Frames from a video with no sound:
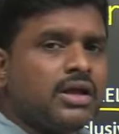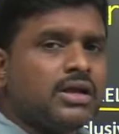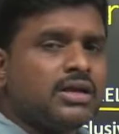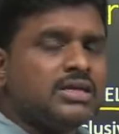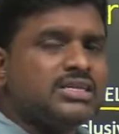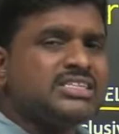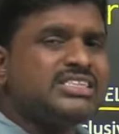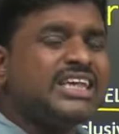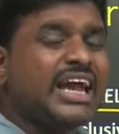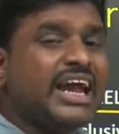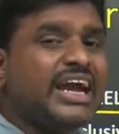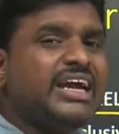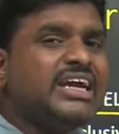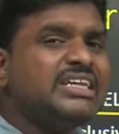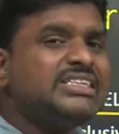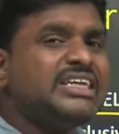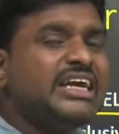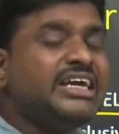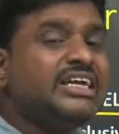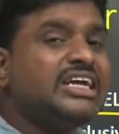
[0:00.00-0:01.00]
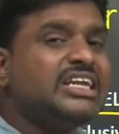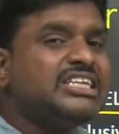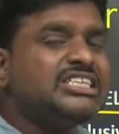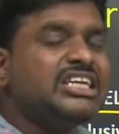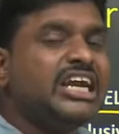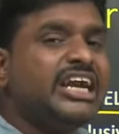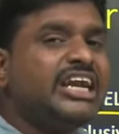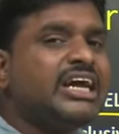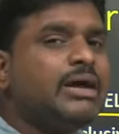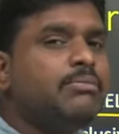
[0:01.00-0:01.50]
second Center
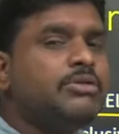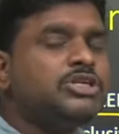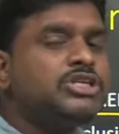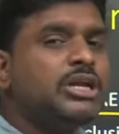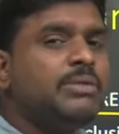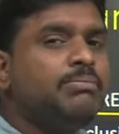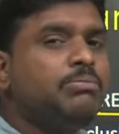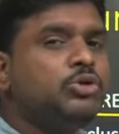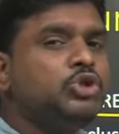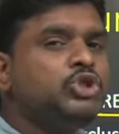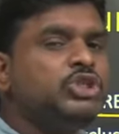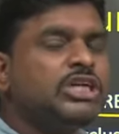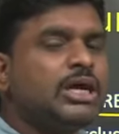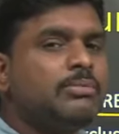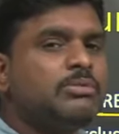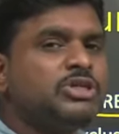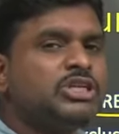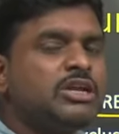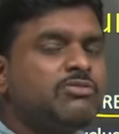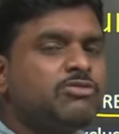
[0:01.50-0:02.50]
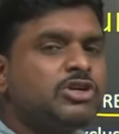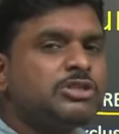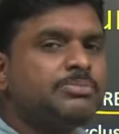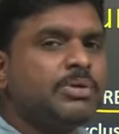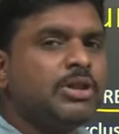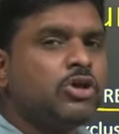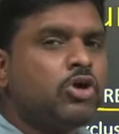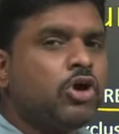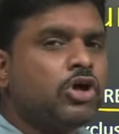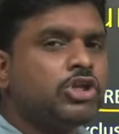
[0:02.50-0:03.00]
State Commission, Punch Commission was
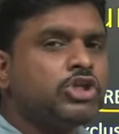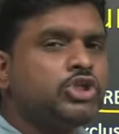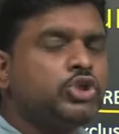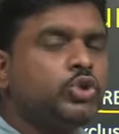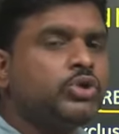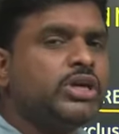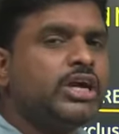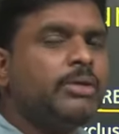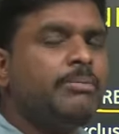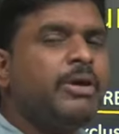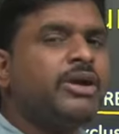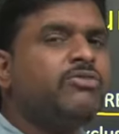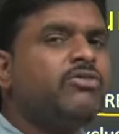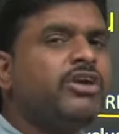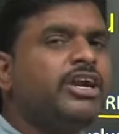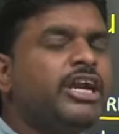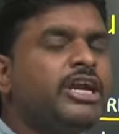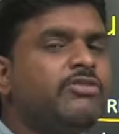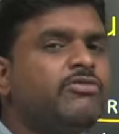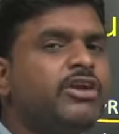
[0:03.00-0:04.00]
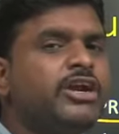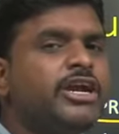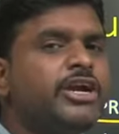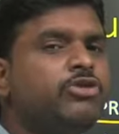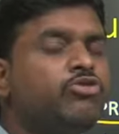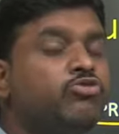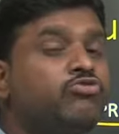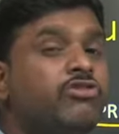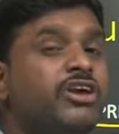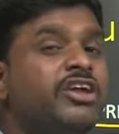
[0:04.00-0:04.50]
been constituted. By
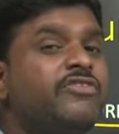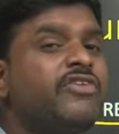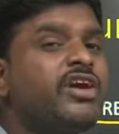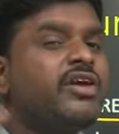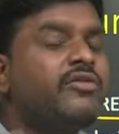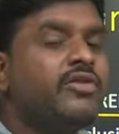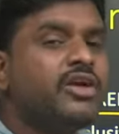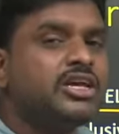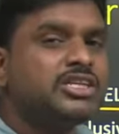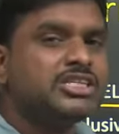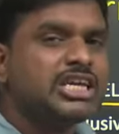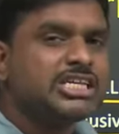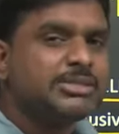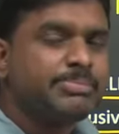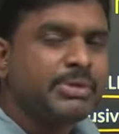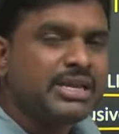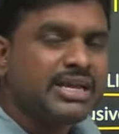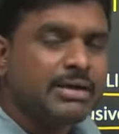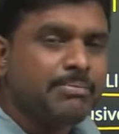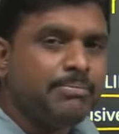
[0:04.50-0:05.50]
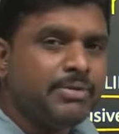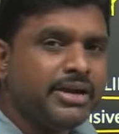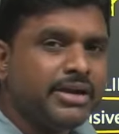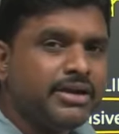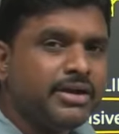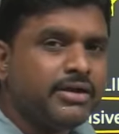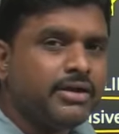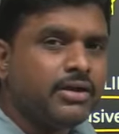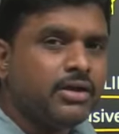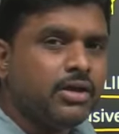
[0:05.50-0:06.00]
2022, 25 years has been
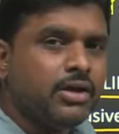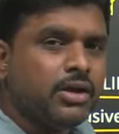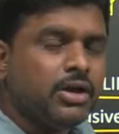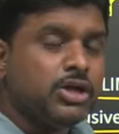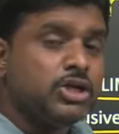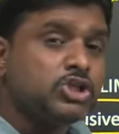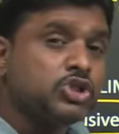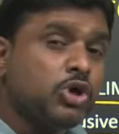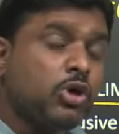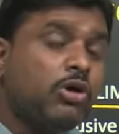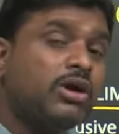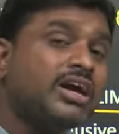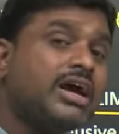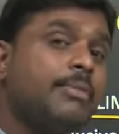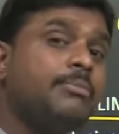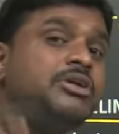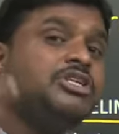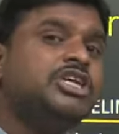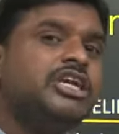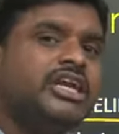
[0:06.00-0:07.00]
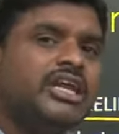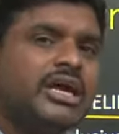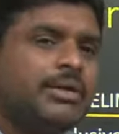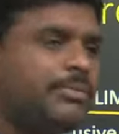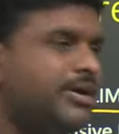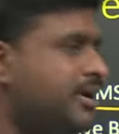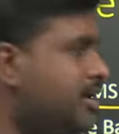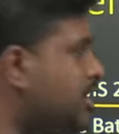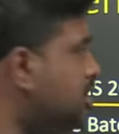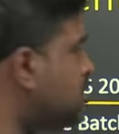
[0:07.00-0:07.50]
completed. So, commission
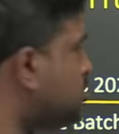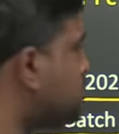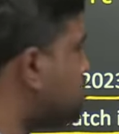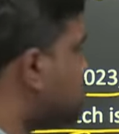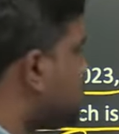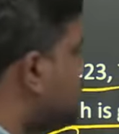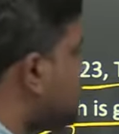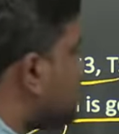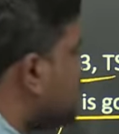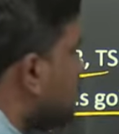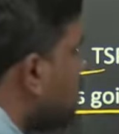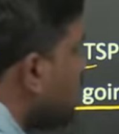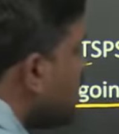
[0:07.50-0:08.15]
recommendations,